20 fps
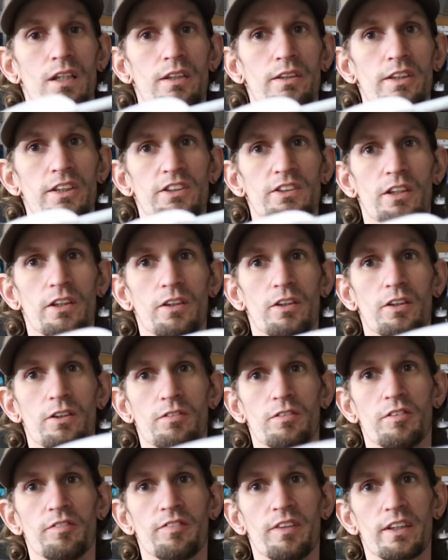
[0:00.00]
These are the
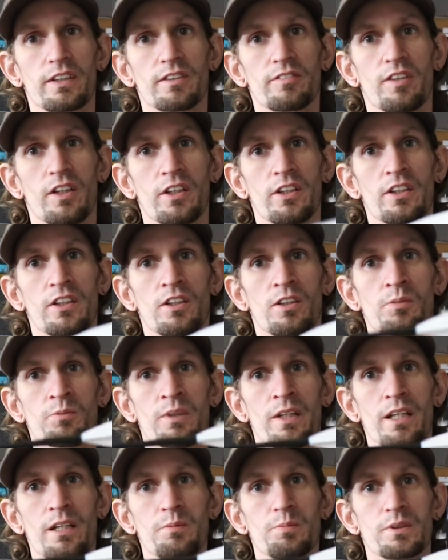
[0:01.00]
reflective honeycomb
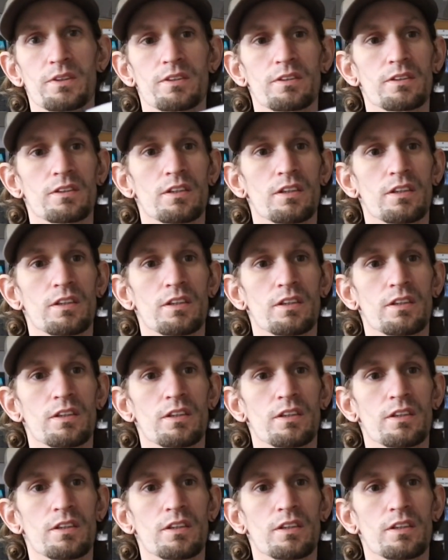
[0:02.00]
wraps.